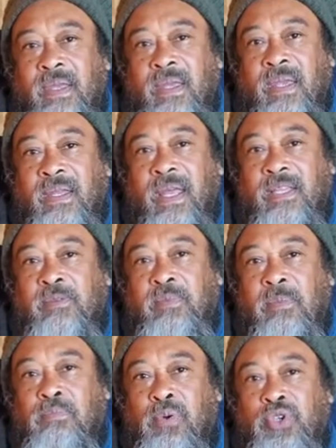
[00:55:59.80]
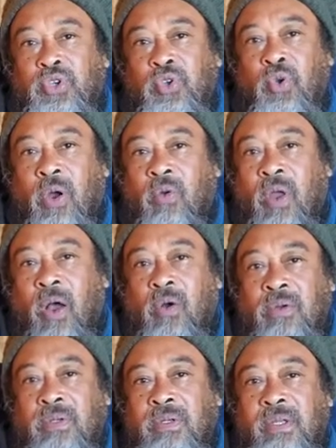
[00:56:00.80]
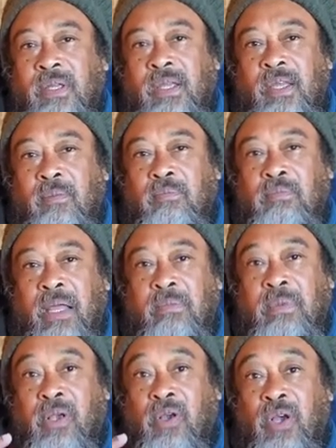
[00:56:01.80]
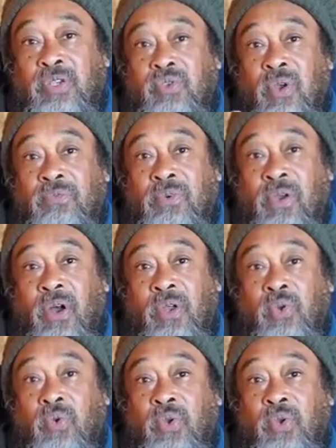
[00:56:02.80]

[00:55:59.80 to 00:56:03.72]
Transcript: It has been pushing you around, but because you have forgotten who